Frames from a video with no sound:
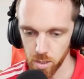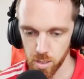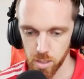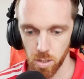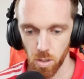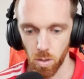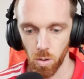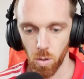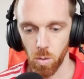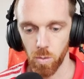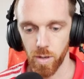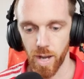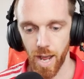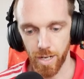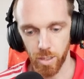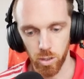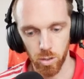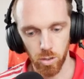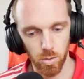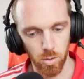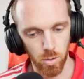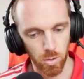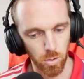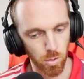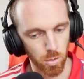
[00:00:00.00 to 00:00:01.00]
so
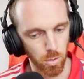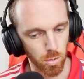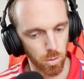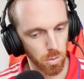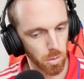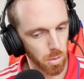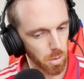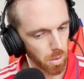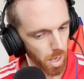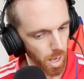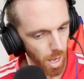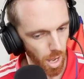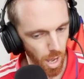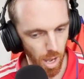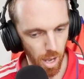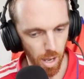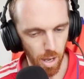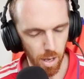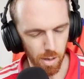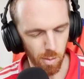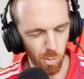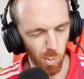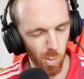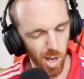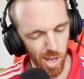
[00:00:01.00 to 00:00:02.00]
National
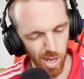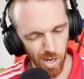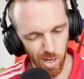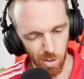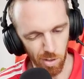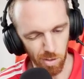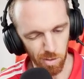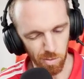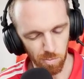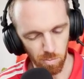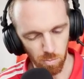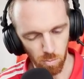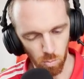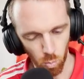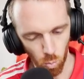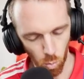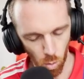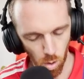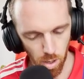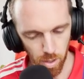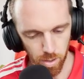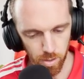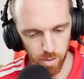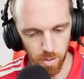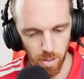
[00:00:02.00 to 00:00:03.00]
Highway
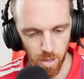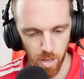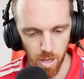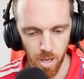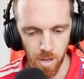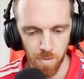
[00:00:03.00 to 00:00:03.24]
1.